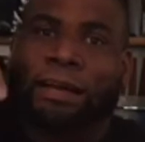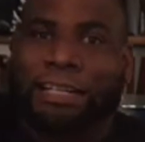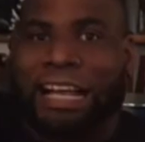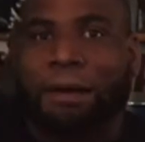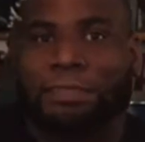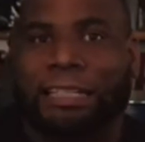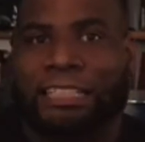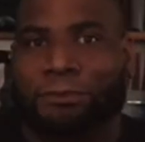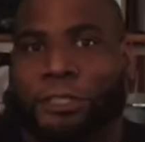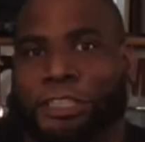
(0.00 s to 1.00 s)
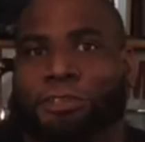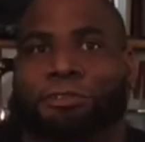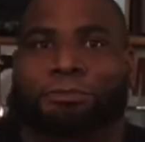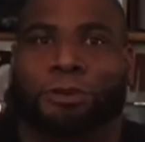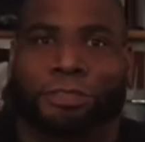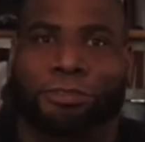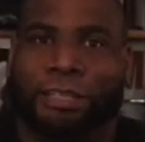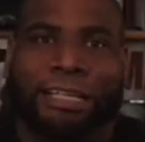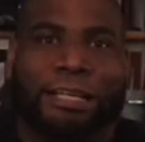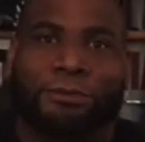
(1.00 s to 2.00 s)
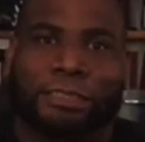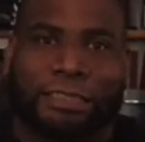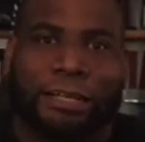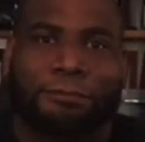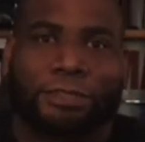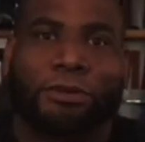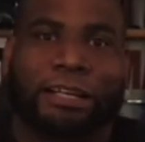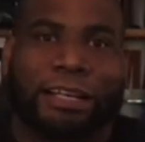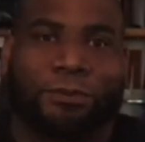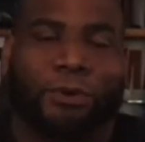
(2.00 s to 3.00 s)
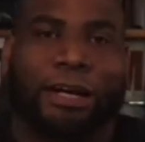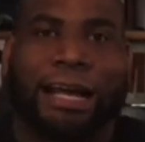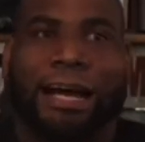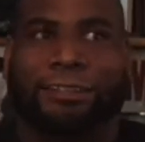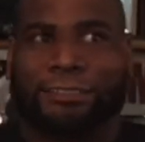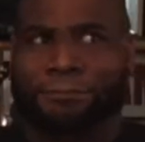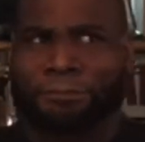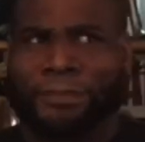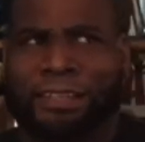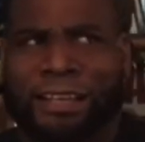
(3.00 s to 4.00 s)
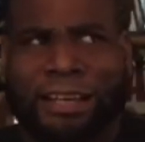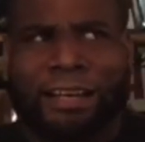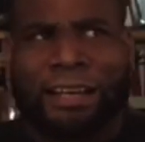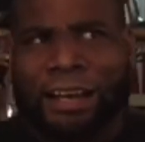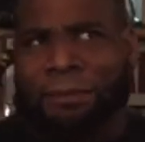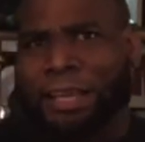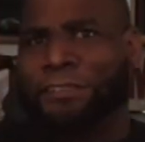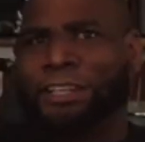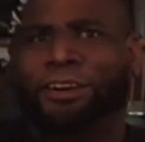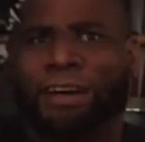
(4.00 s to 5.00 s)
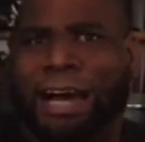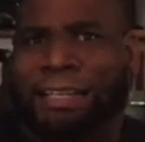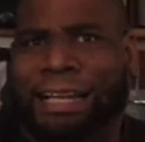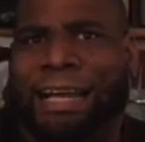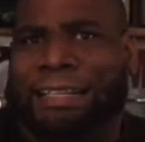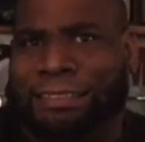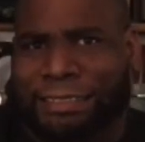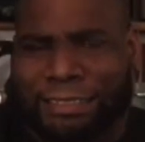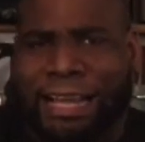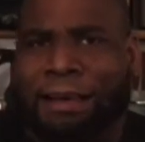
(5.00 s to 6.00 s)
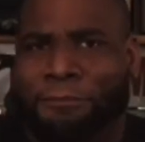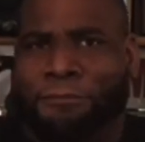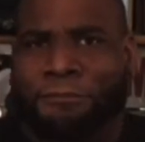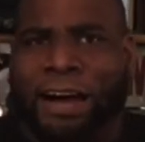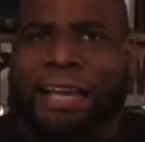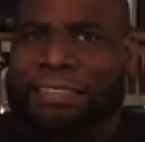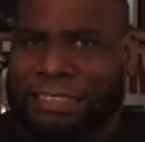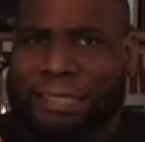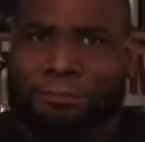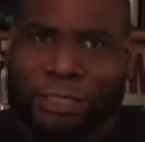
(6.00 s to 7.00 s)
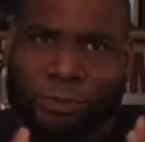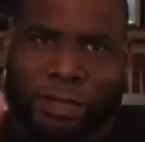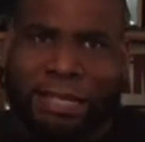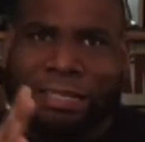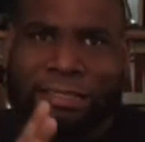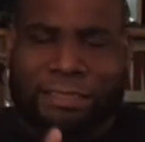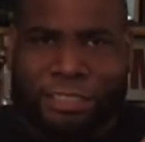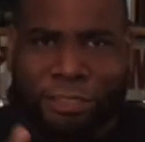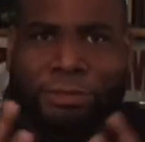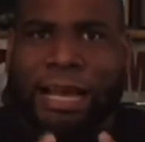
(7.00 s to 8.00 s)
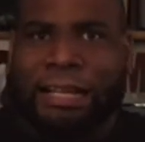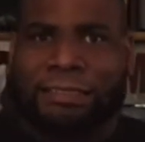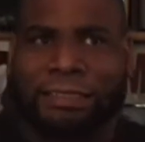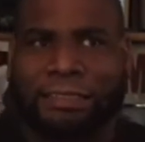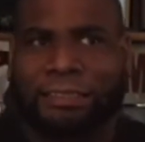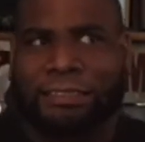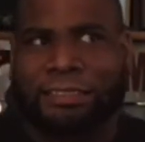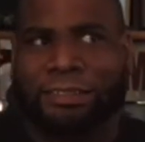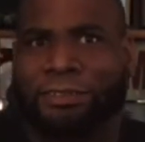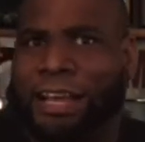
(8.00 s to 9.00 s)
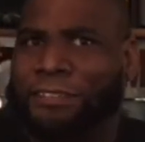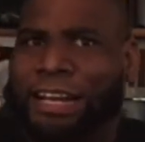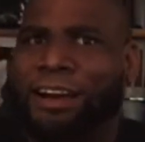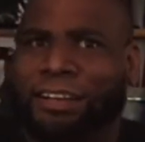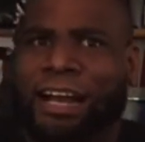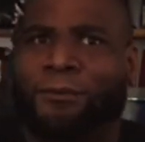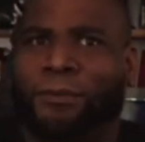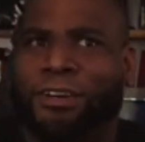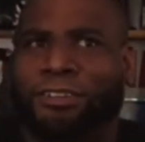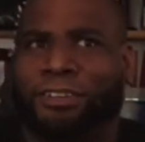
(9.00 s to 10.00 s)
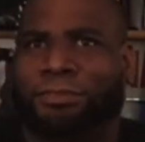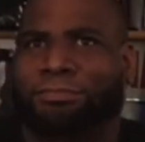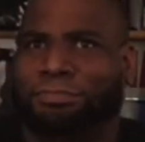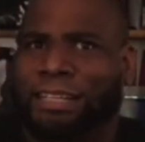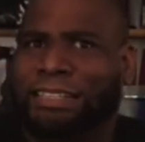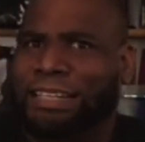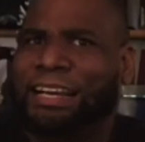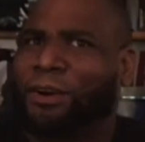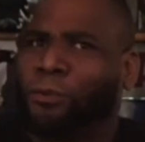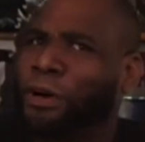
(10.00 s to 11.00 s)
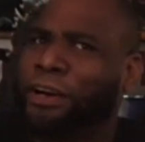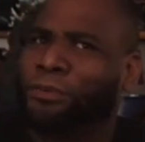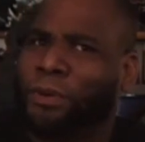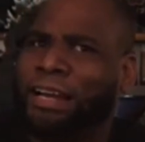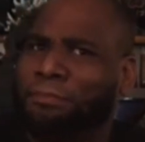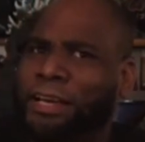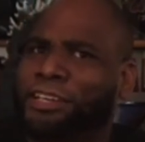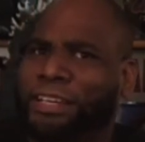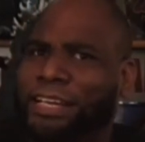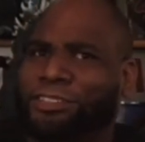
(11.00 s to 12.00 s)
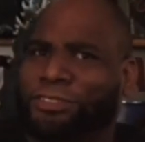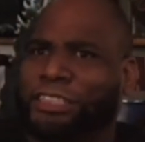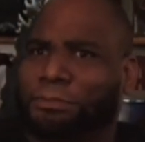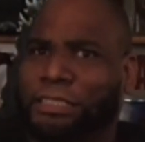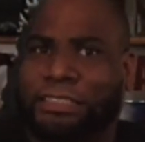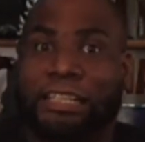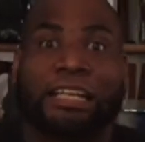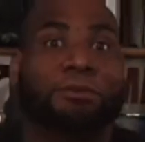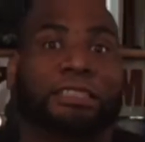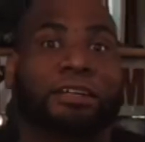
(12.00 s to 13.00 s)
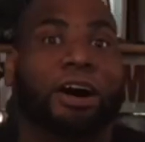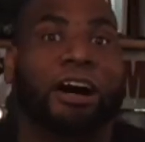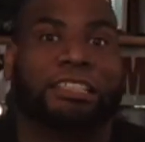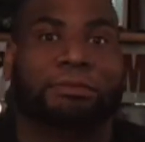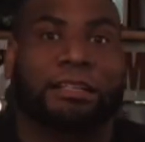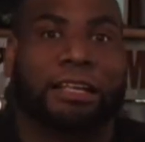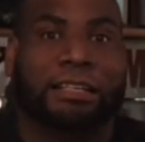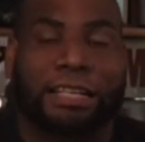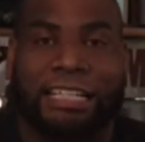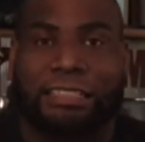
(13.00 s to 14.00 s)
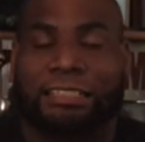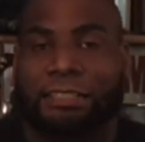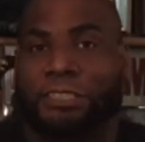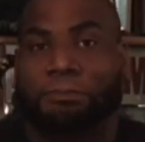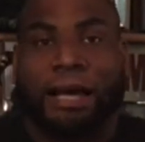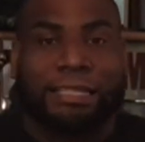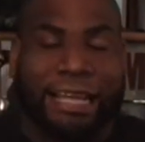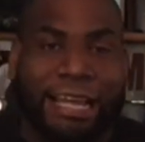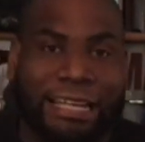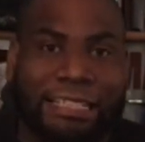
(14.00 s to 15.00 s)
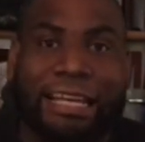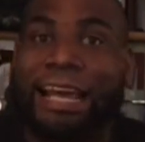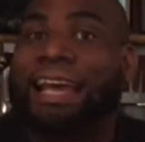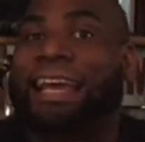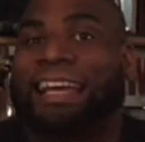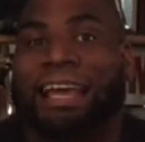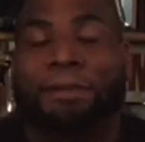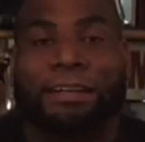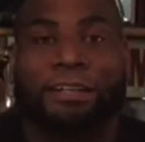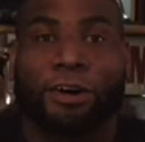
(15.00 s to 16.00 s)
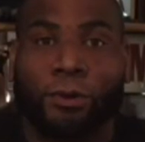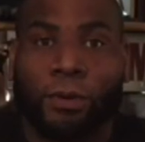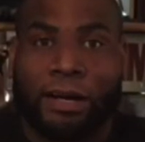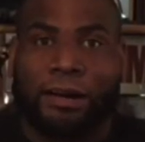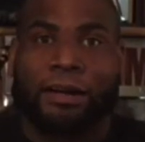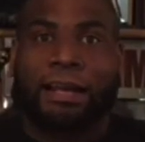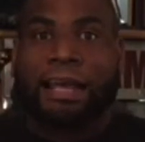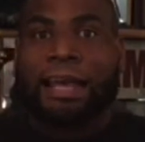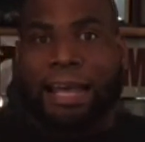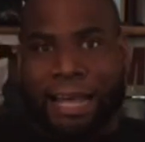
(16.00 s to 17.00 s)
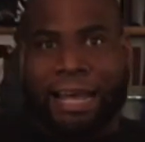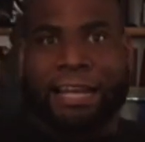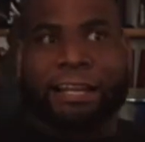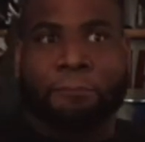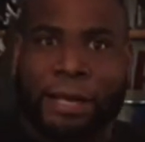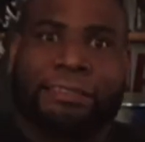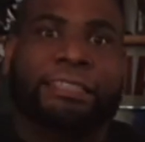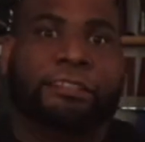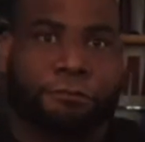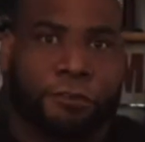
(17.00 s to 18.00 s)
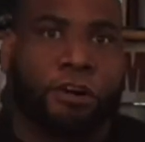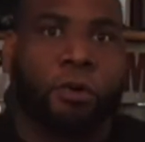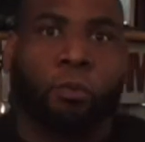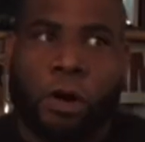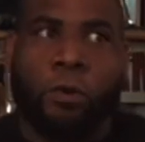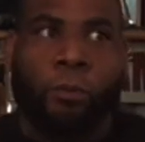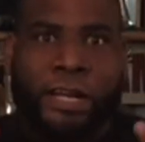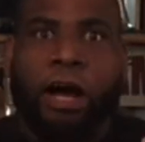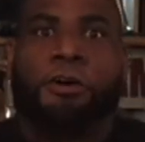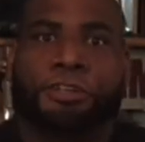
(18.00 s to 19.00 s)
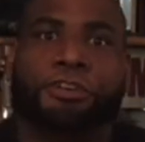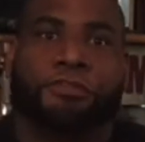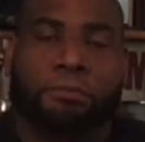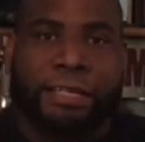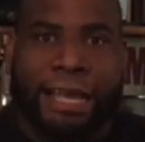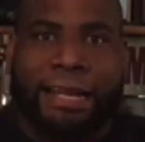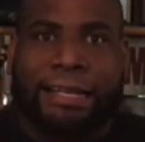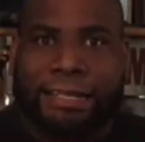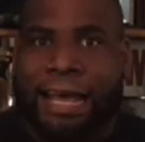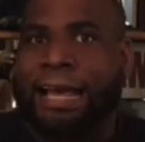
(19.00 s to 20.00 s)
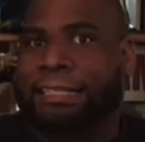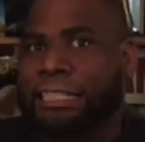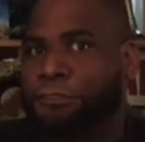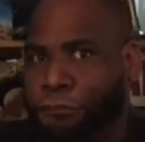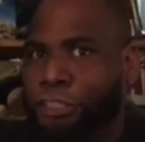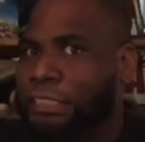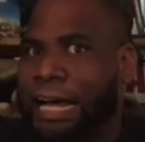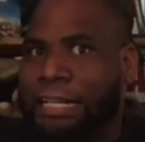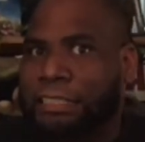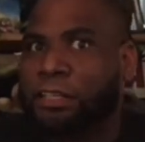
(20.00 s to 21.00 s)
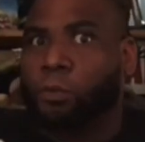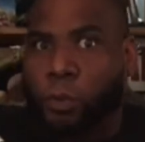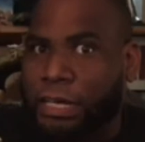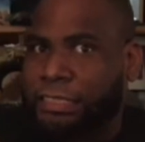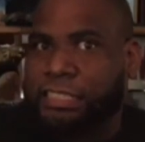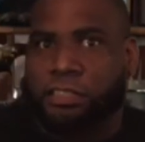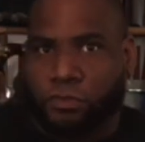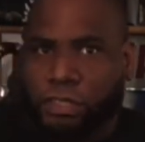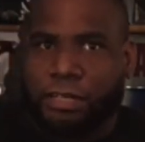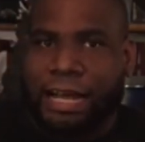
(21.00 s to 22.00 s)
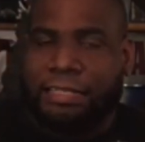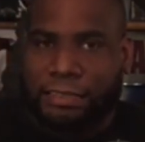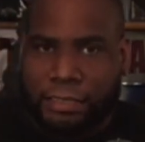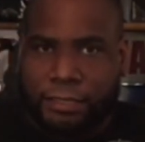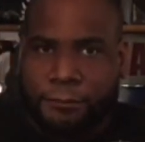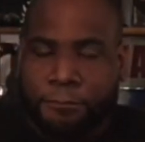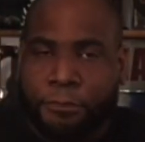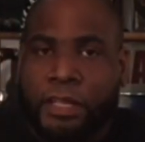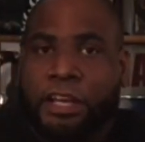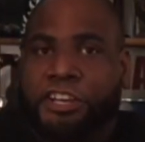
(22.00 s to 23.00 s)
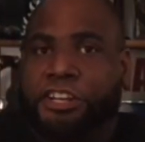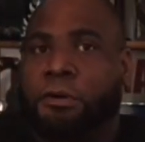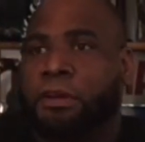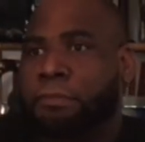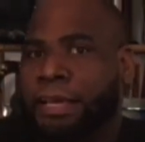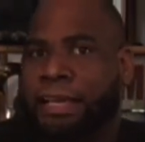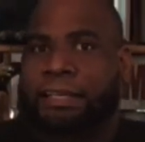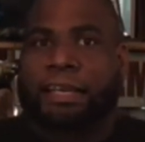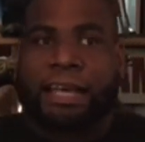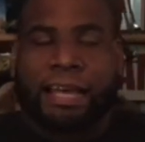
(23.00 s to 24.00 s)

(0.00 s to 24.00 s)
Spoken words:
down in the comment section what you think he was doing in the warehouse. Even though I like that fight scene between the two Godzillas, you know, every now and then I wonder, that's like a weird way to make your entrance, but still, it was still awesome nonetheless, because it was spontaneous, it came out of nowhere, and it basically confirmed what we all knew from the beginning, that this first Godzilla wasn't the real Godzilla, you know what I mean?